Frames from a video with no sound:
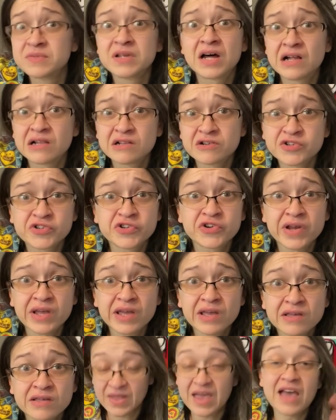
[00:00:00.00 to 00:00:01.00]
Dollar
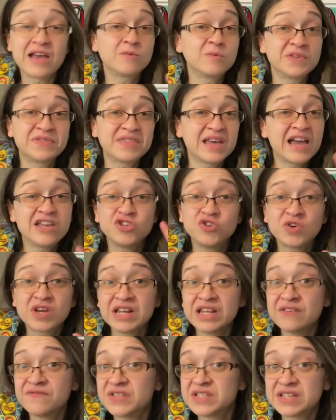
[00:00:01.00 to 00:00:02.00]
Tree. And with that, you can
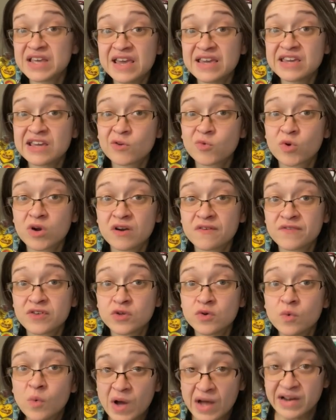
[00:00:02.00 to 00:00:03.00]
even take it wherever
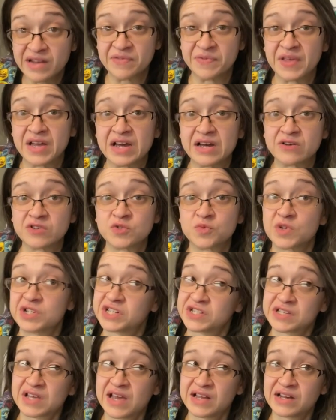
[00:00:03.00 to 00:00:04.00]
you want in the house, which
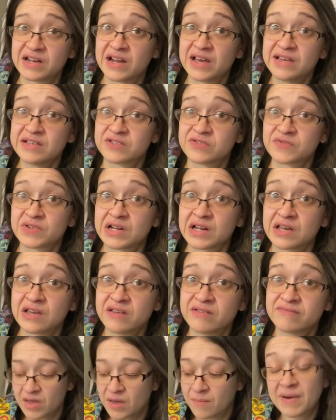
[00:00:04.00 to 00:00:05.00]
is kind of nice, really.
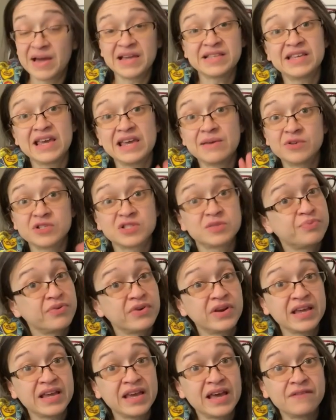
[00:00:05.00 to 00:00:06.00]
My table's
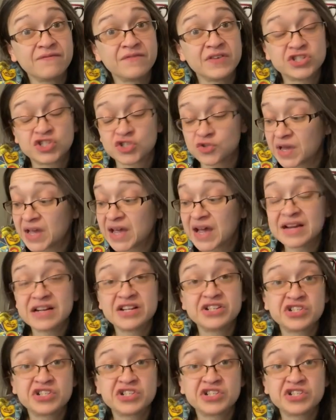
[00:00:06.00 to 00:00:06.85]
pretty heavy, so it kind of